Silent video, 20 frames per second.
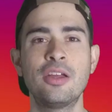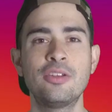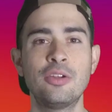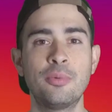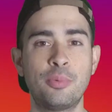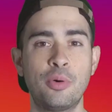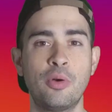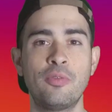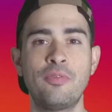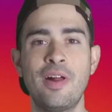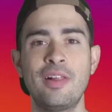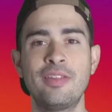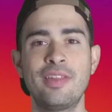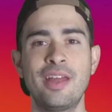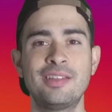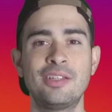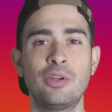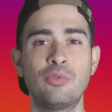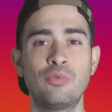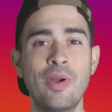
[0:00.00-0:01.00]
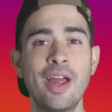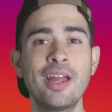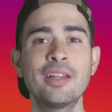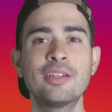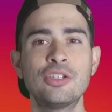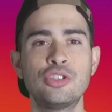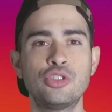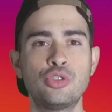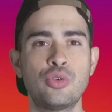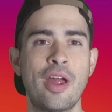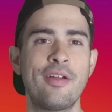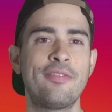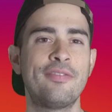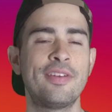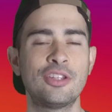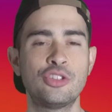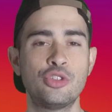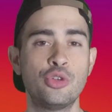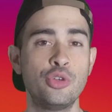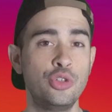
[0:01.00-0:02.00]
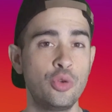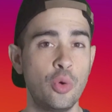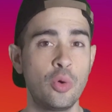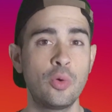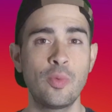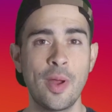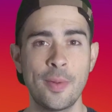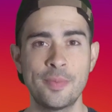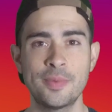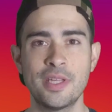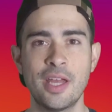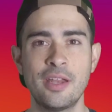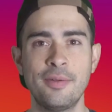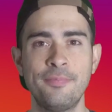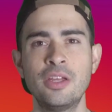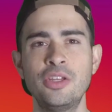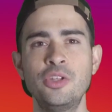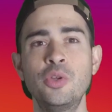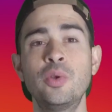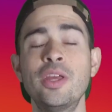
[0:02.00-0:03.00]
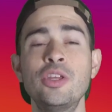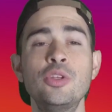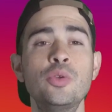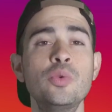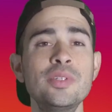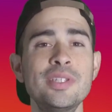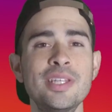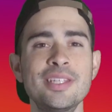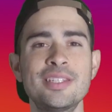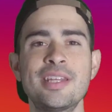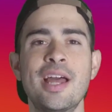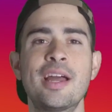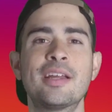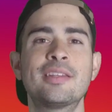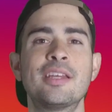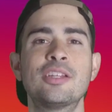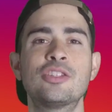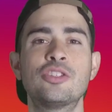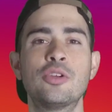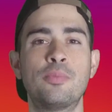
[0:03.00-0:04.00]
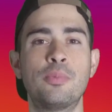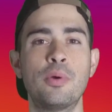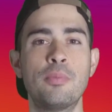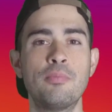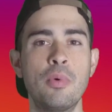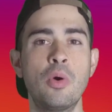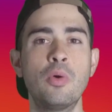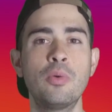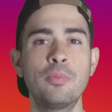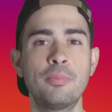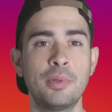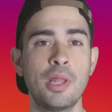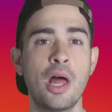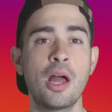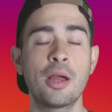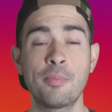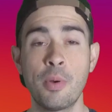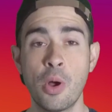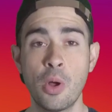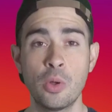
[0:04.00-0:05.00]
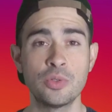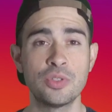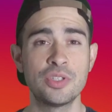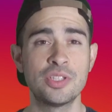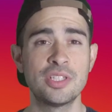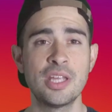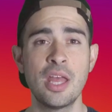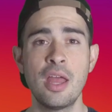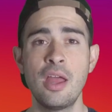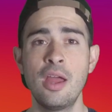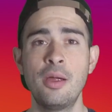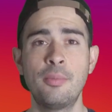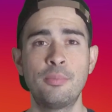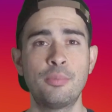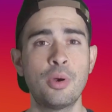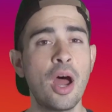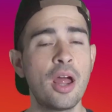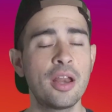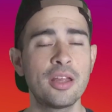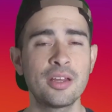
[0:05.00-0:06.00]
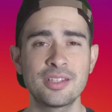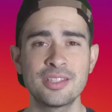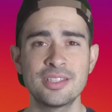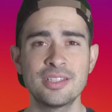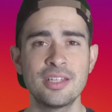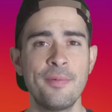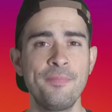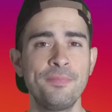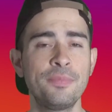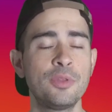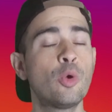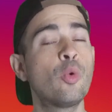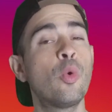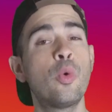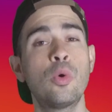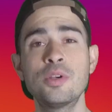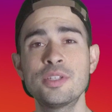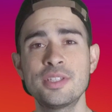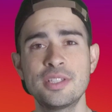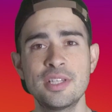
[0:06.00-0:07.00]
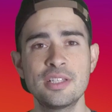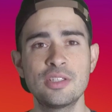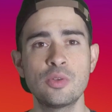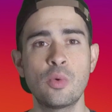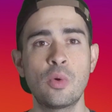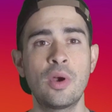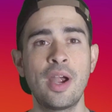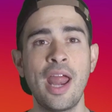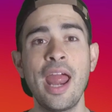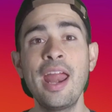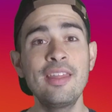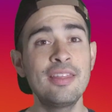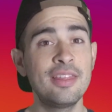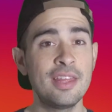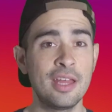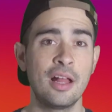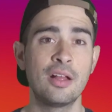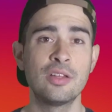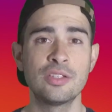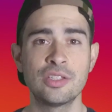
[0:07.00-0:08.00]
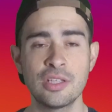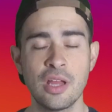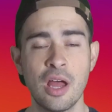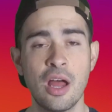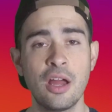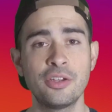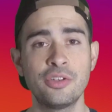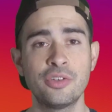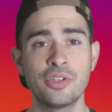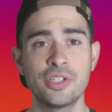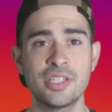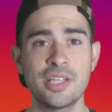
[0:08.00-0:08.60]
on your profile that direct traffic to your website. You can use this tactic to promote blog posts, products, courses, or anything else on your